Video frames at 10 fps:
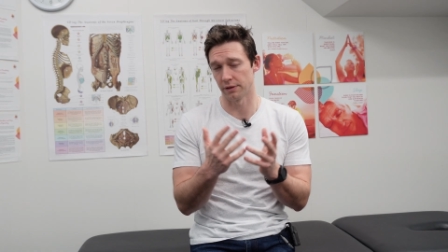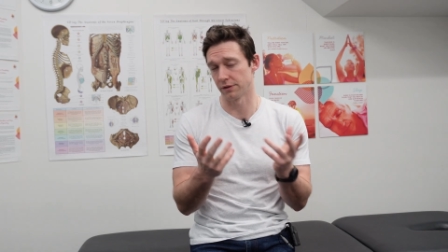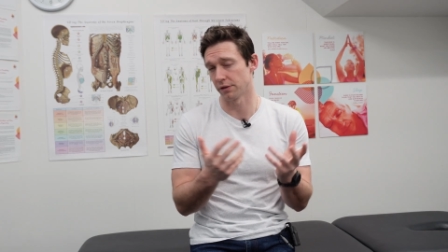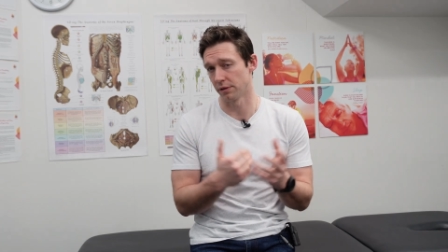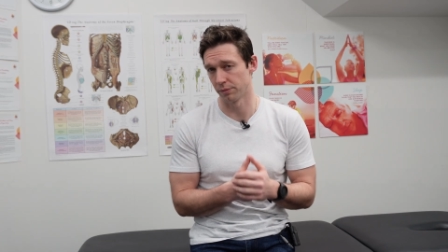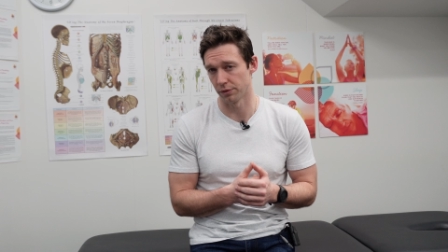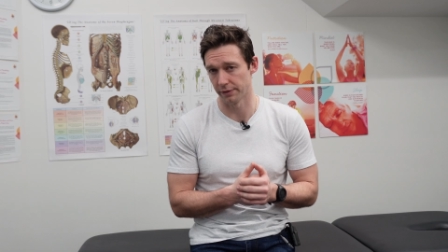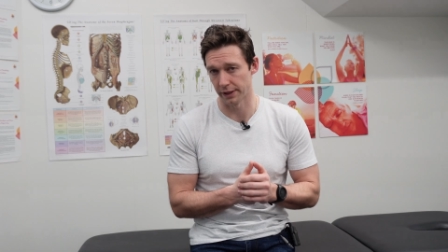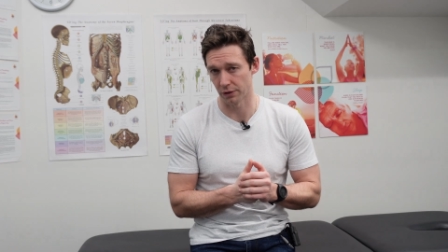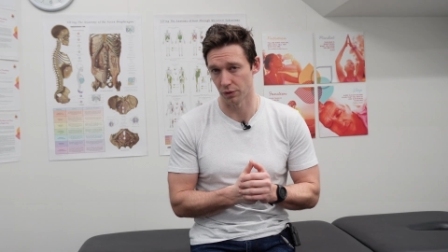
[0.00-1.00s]
and that's going to
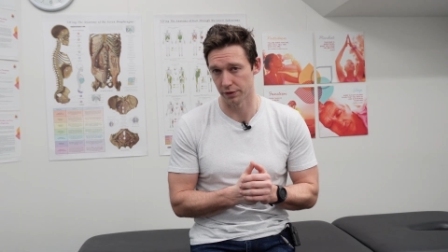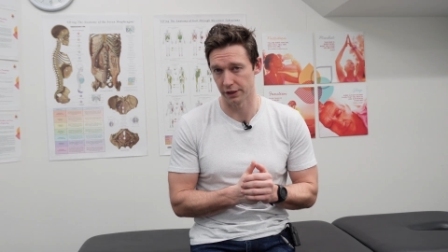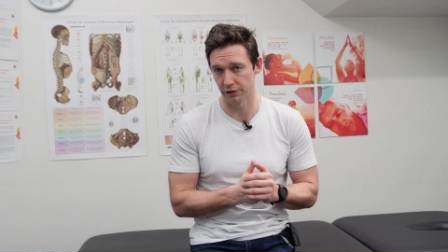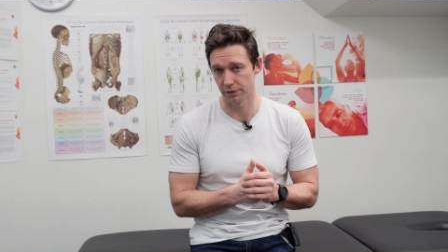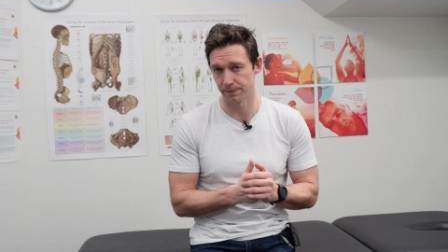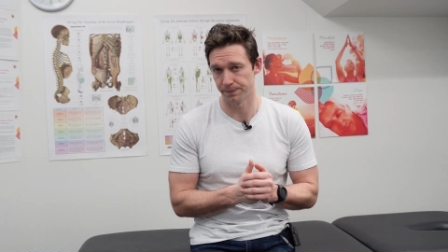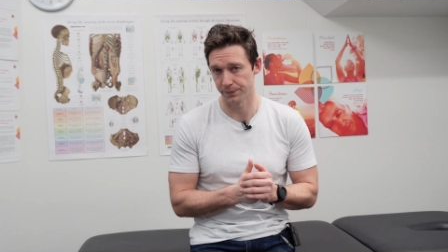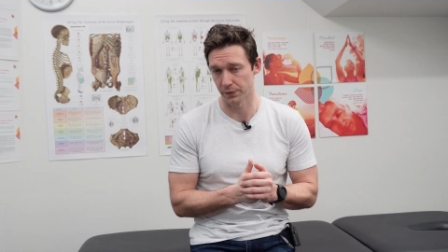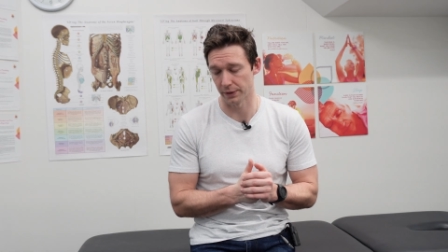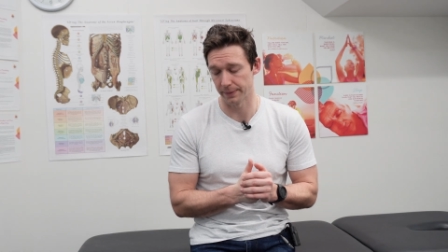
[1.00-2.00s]
improve that coordination,
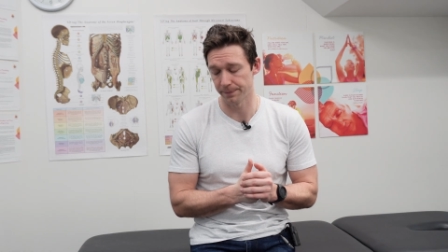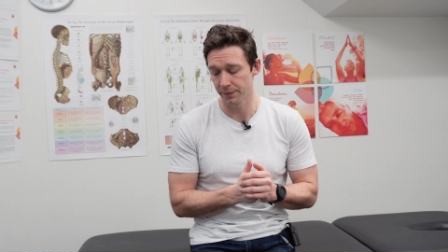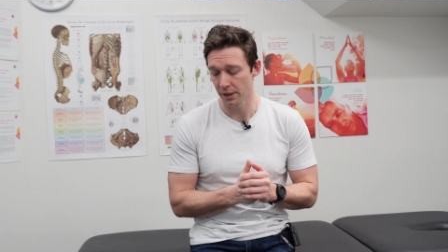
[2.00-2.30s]
right?